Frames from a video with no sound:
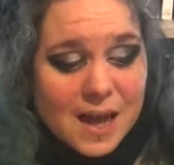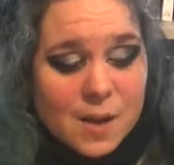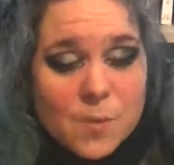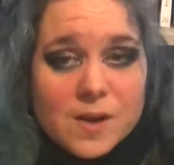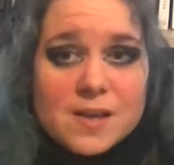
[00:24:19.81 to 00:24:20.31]

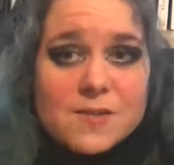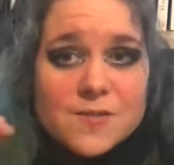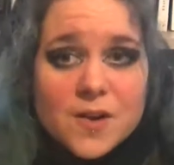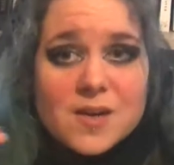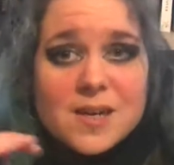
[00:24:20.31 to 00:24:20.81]
And when he
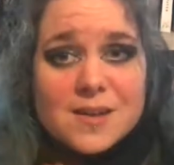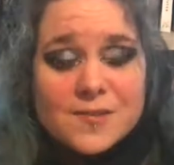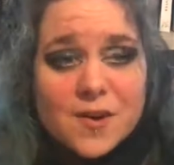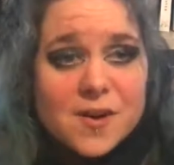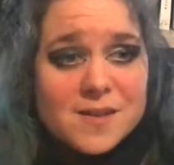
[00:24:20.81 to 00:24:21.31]
finally
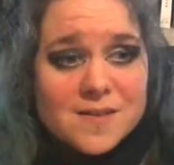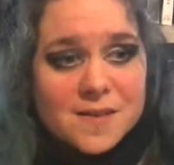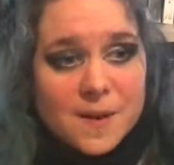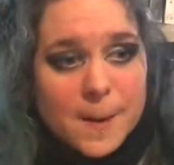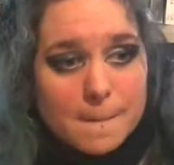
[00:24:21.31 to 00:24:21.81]

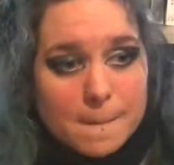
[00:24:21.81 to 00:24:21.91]
finds her,